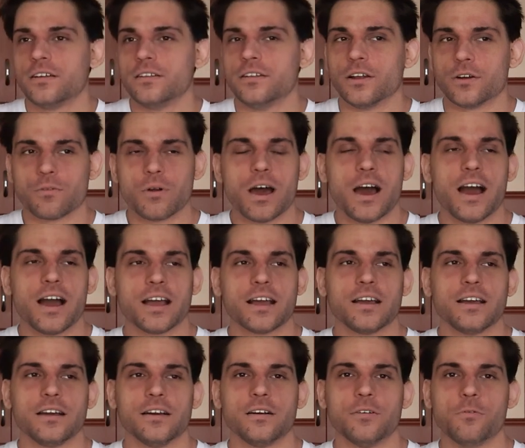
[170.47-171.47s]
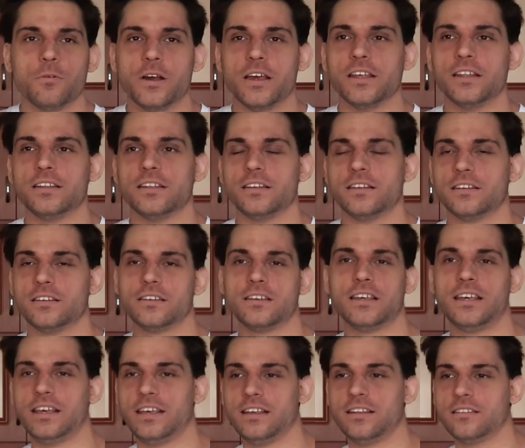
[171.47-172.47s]
The Rock, when
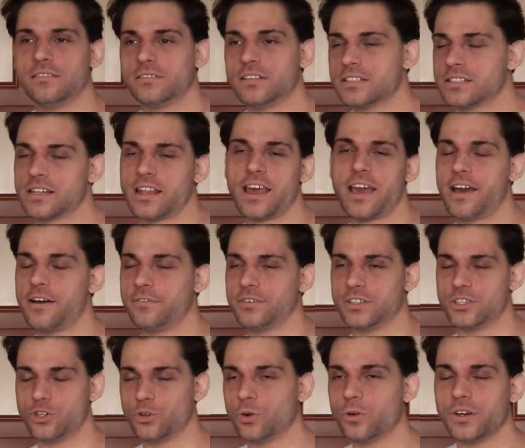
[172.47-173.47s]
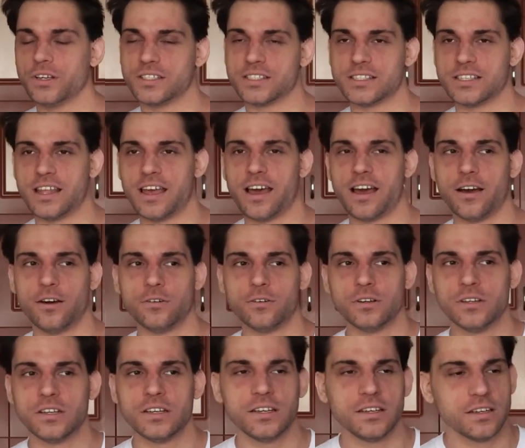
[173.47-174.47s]
he doesn't have a choice now,
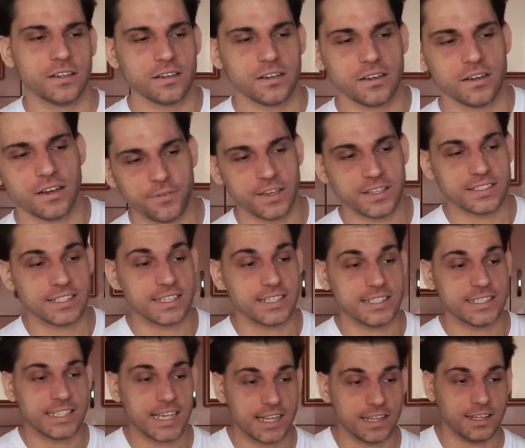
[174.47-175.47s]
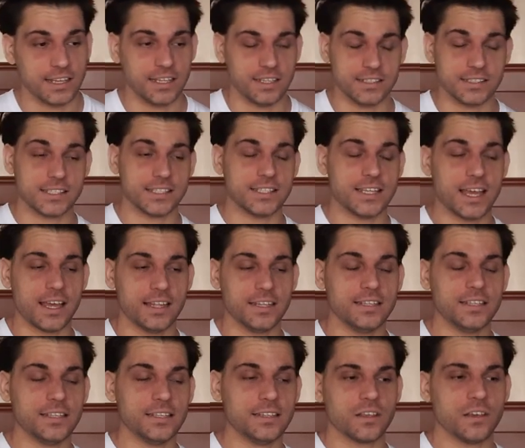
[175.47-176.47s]
faces Seth
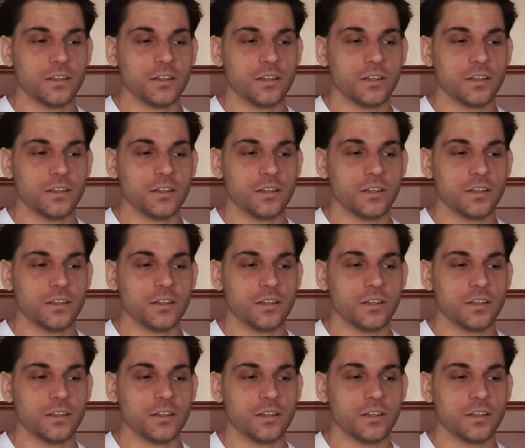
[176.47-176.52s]
instead?